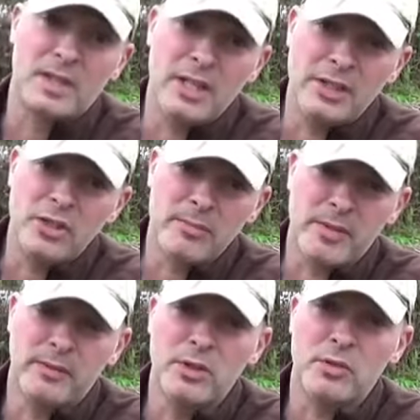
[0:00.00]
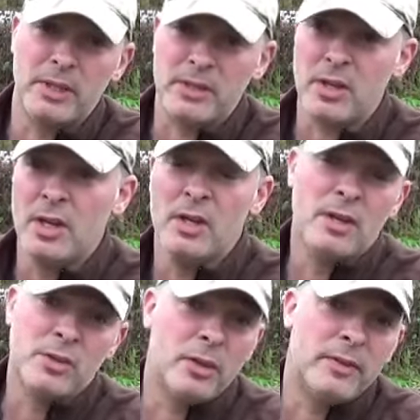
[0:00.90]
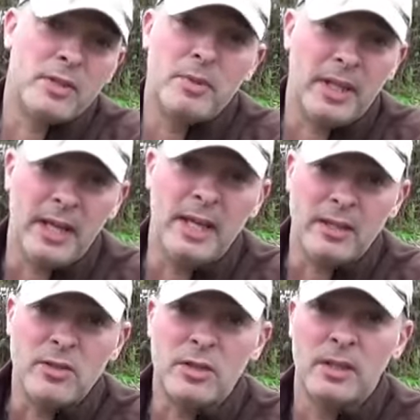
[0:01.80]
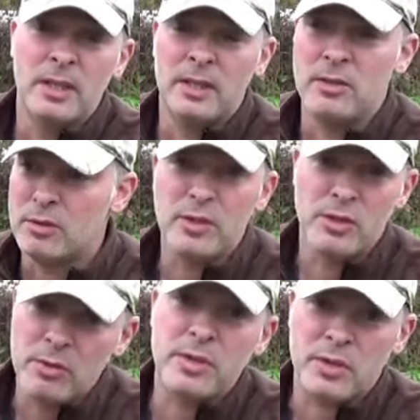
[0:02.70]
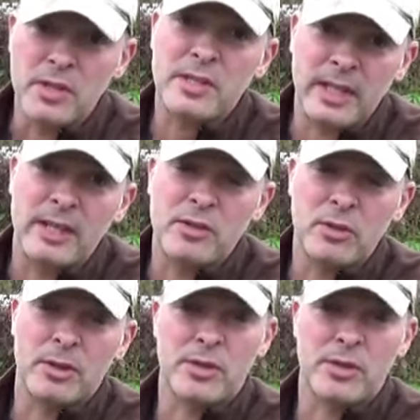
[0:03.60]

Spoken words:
in terms of nutrients. So if it's been aged, you can use it just like soil.